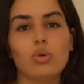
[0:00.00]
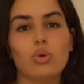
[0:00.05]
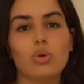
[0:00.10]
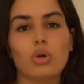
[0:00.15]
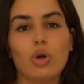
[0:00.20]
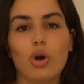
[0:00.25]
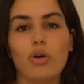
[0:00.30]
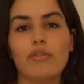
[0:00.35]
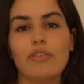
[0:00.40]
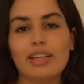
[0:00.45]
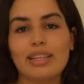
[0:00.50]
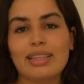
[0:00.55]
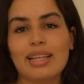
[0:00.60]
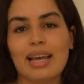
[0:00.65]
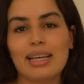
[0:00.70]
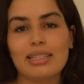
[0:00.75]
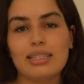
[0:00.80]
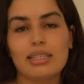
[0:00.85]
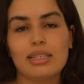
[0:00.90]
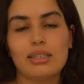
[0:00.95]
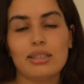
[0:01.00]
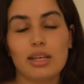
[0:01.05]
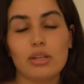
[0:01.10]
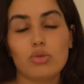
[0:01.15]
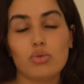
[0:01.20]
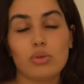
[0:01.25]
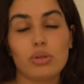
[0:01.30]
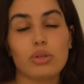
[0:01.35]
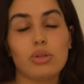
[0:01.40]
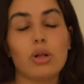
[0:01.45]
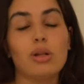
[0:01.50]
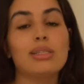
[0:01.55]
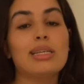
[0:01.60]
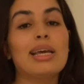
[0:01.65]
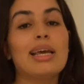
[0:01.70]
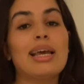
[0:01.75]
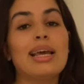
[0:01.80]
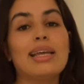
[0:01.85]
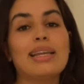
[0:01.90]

or COVID-19 test results.